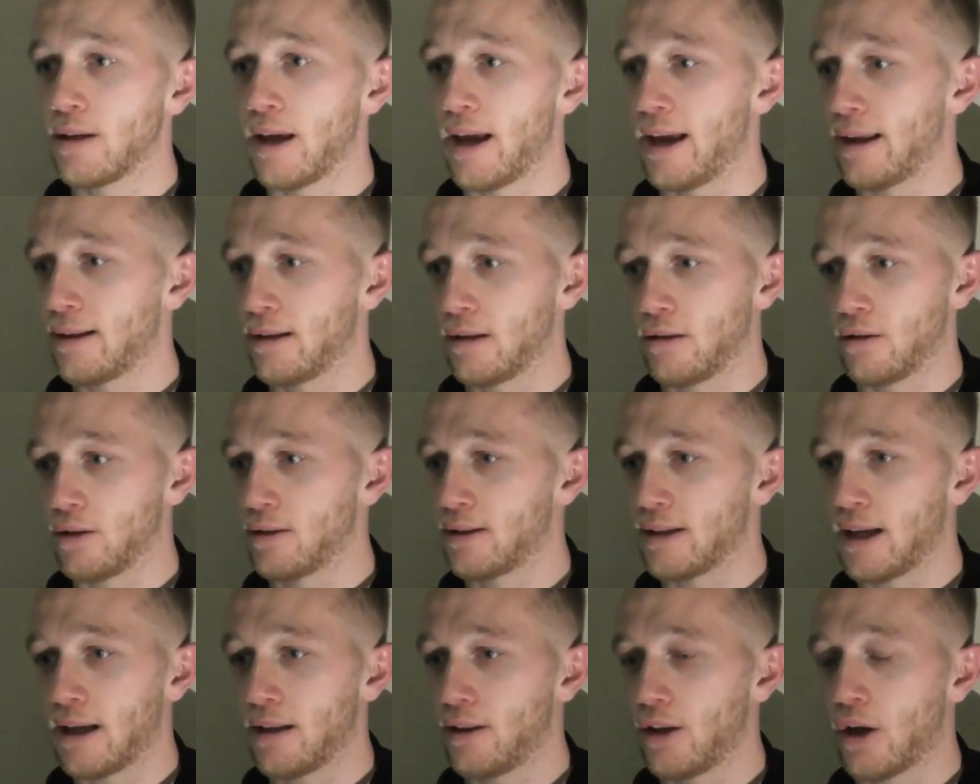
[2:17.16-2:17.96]
Yeah, look,
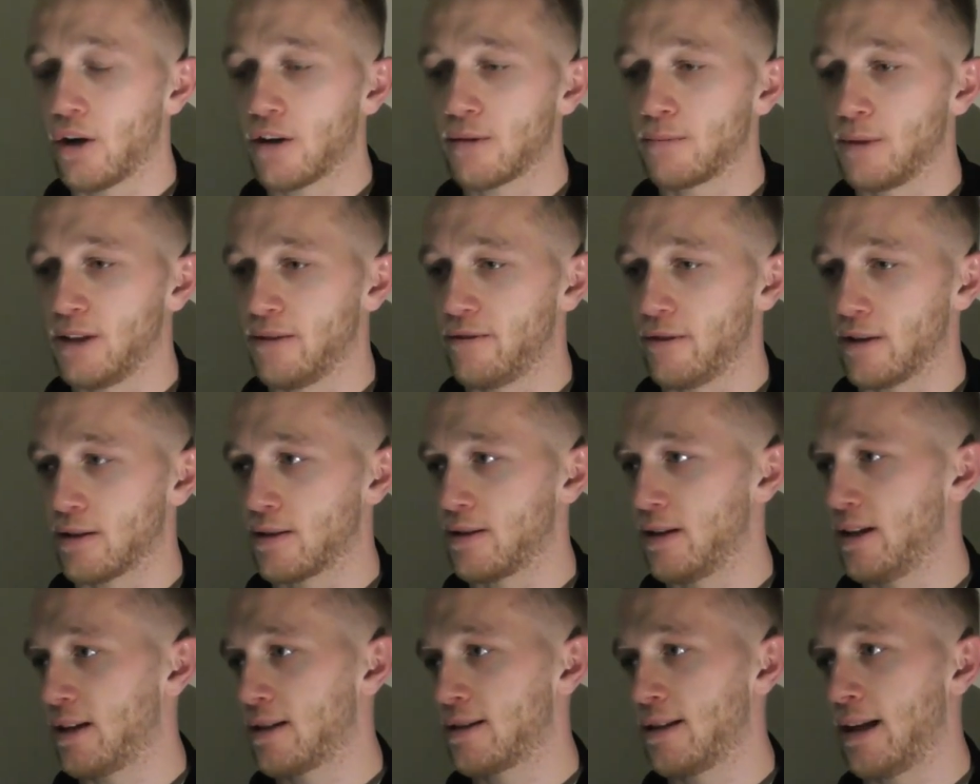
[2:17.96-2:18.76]
that knocked me for
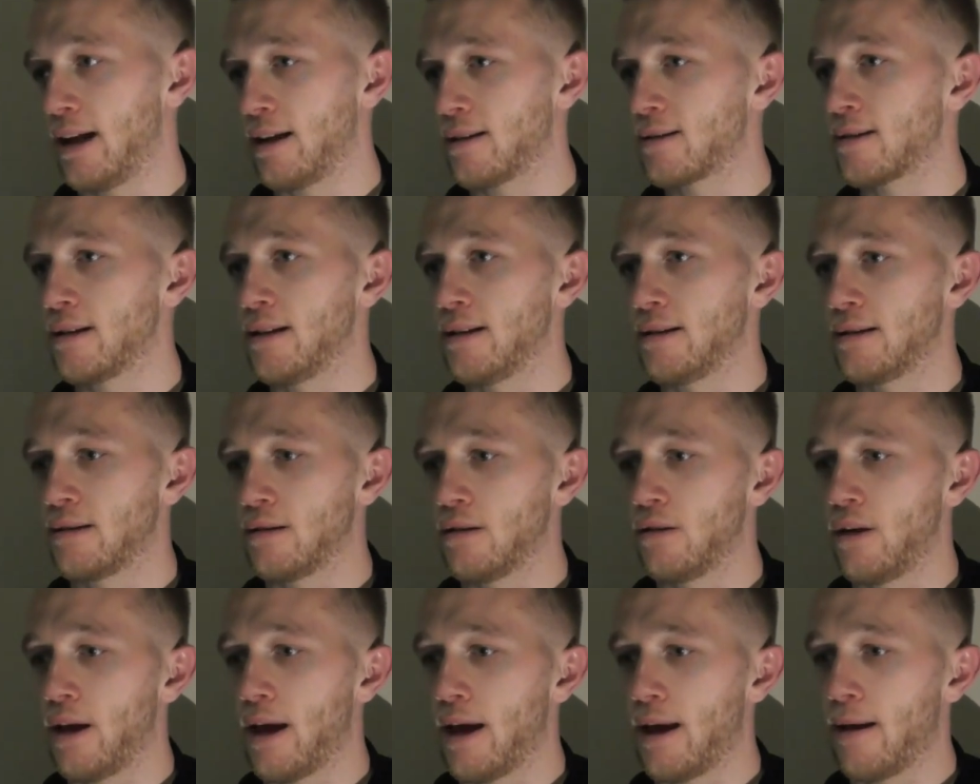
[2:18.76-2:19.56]
6 last
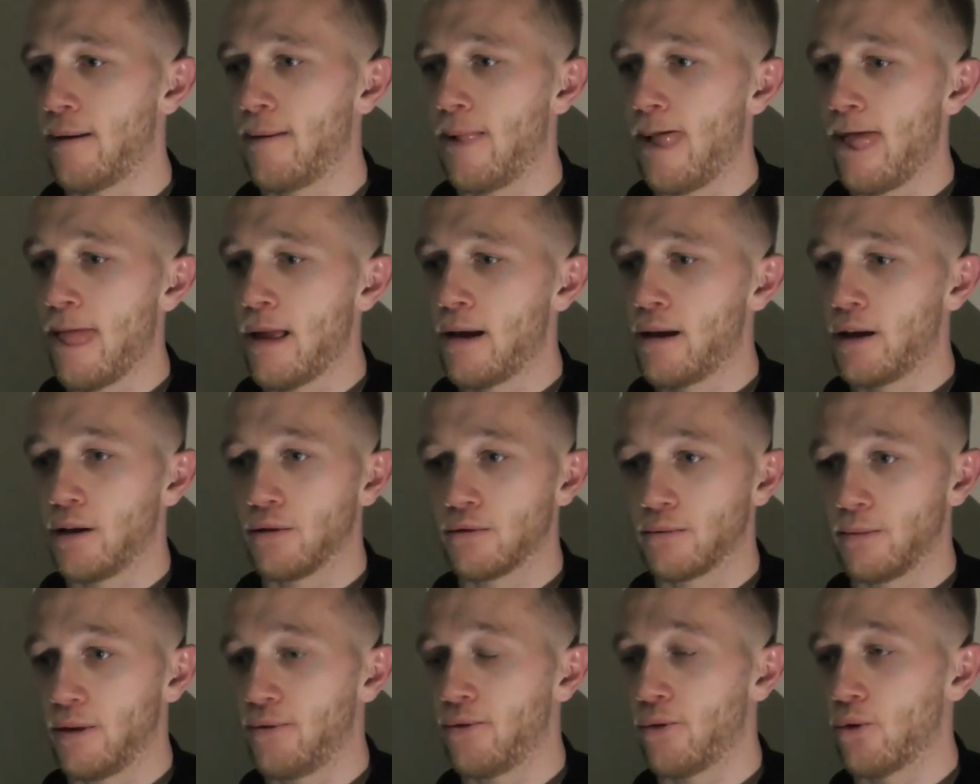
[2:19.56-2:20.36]
season. It
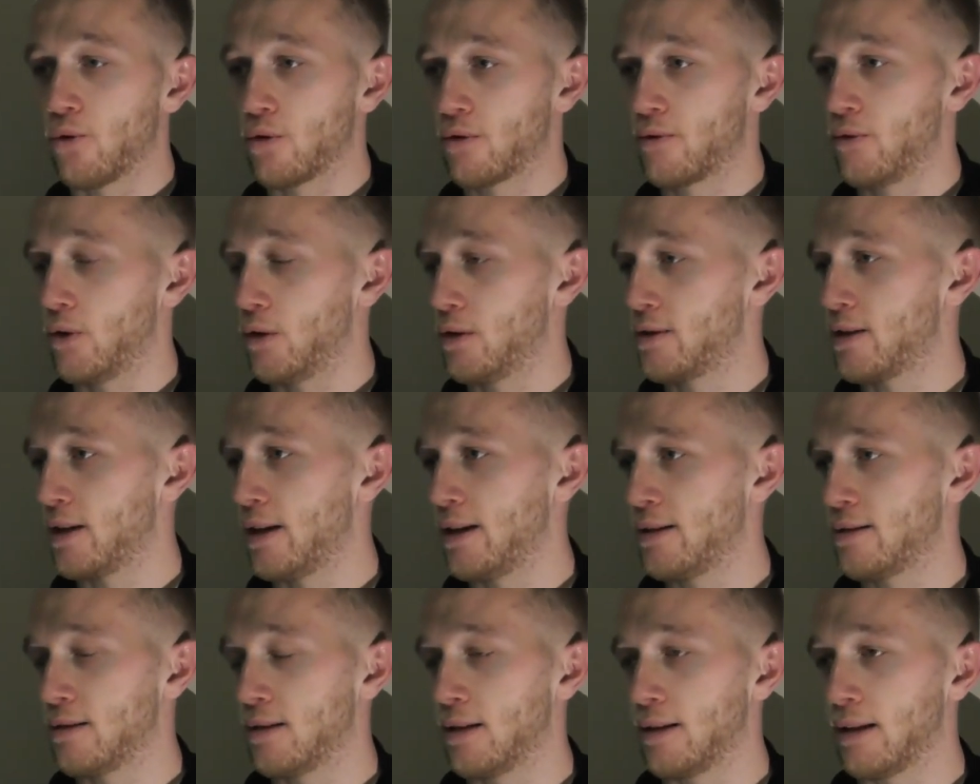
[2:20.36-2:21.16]
was my first full
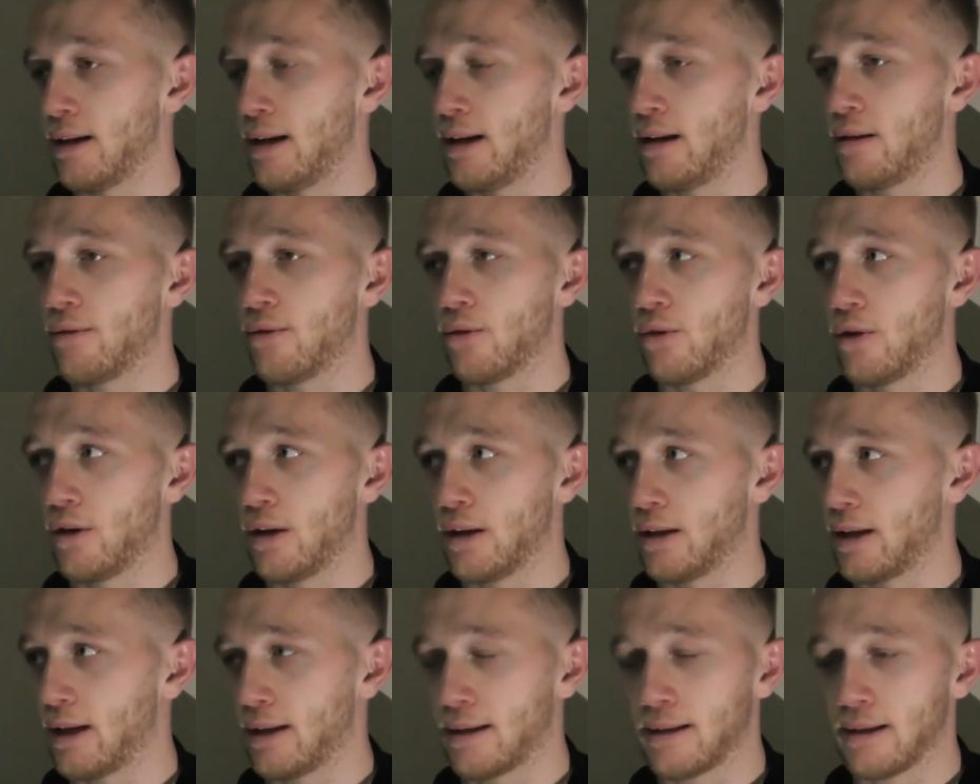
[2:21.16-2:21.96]
season in the League of
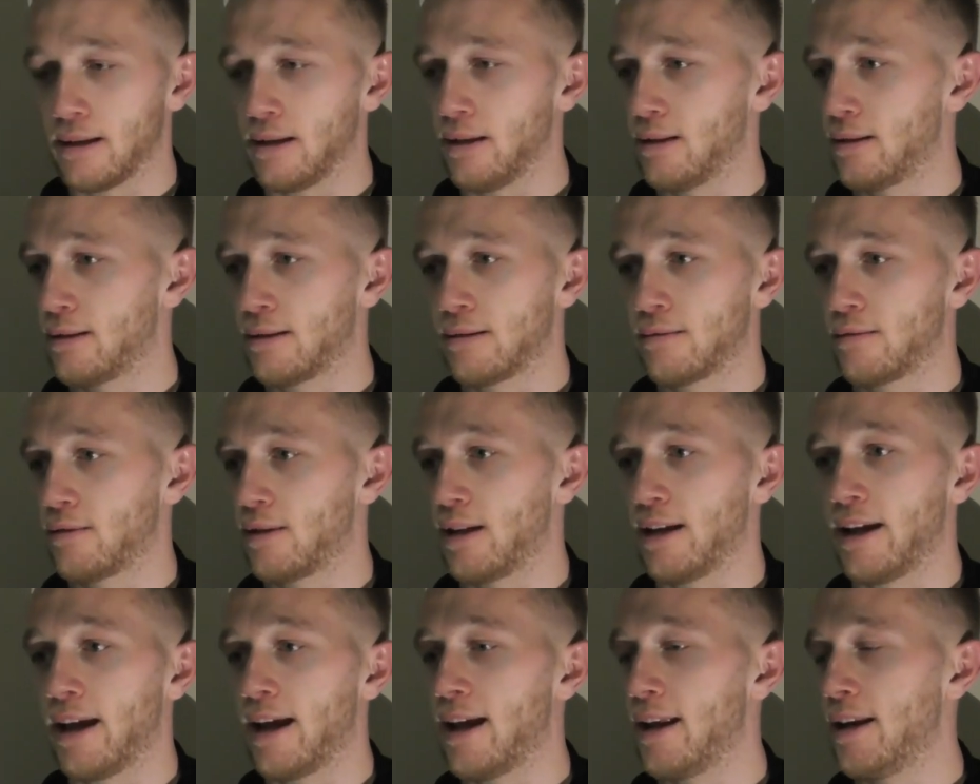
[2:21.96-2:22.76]
Ireland, and
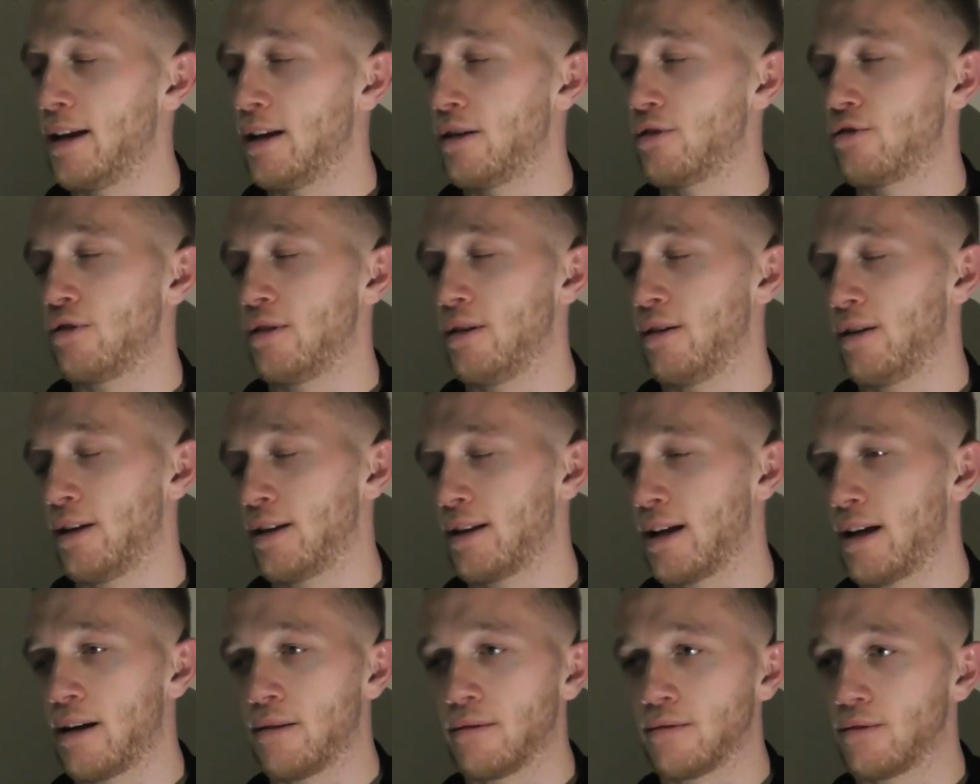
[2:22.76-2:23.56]
to get an injury like
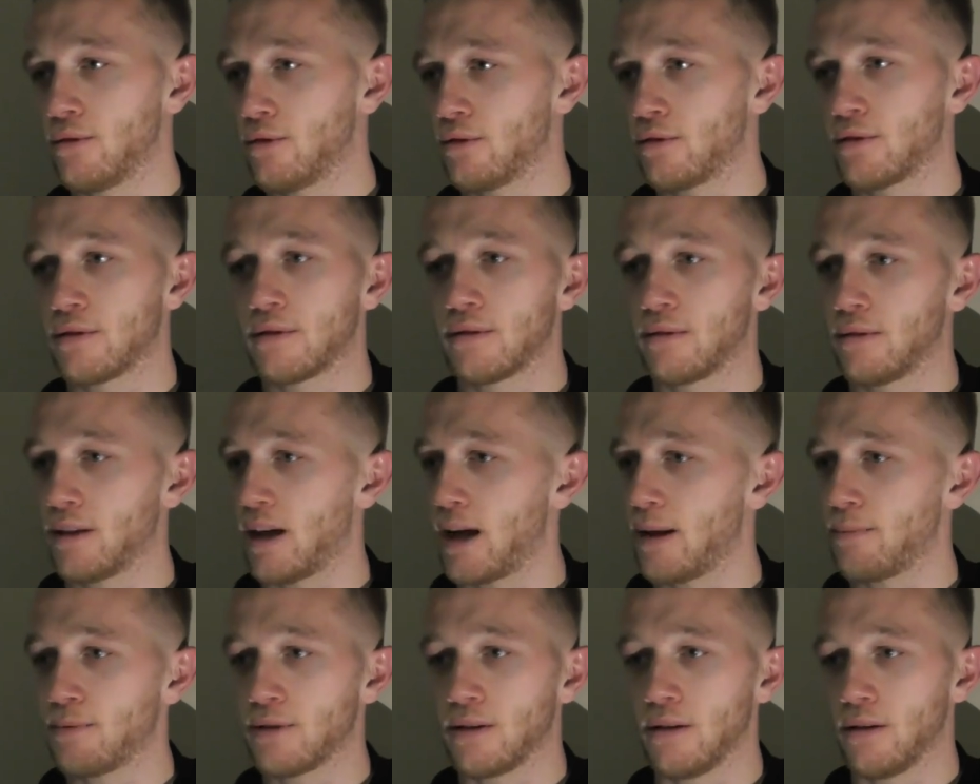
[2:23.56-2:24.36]
that just
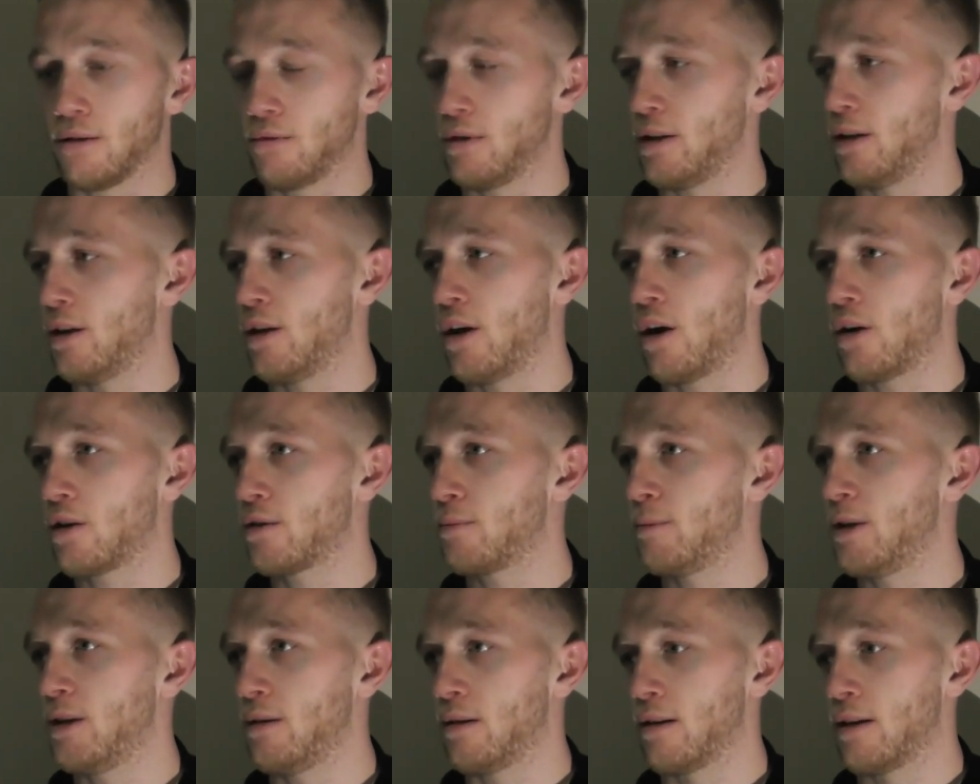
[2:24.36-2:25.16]
absolutely knocked
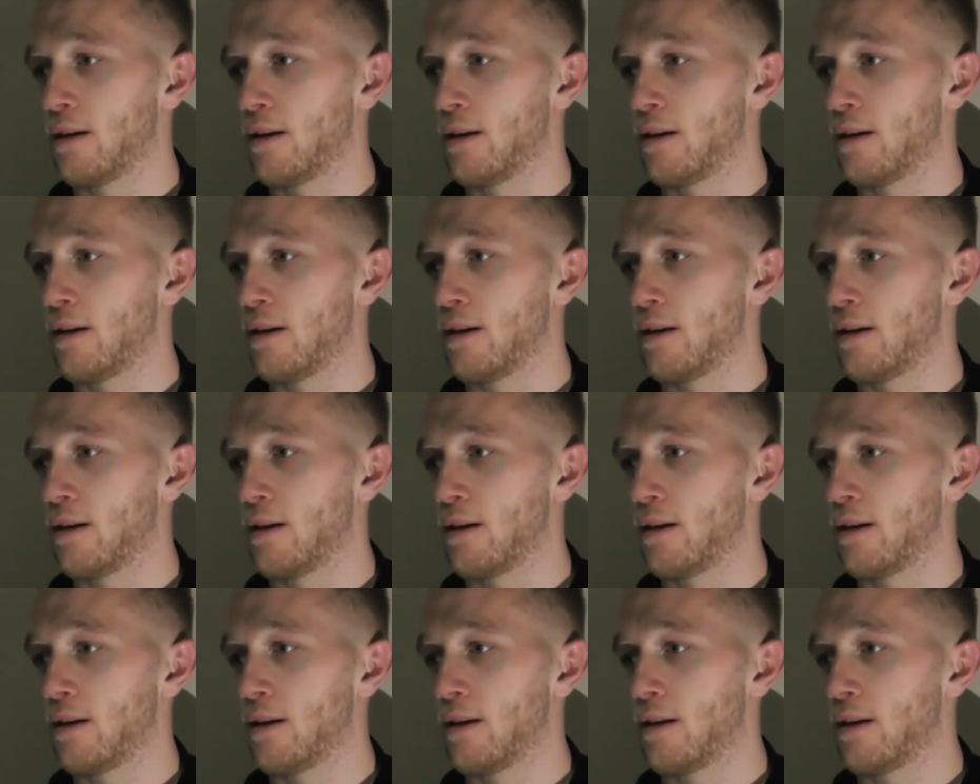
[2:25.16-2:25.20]
me.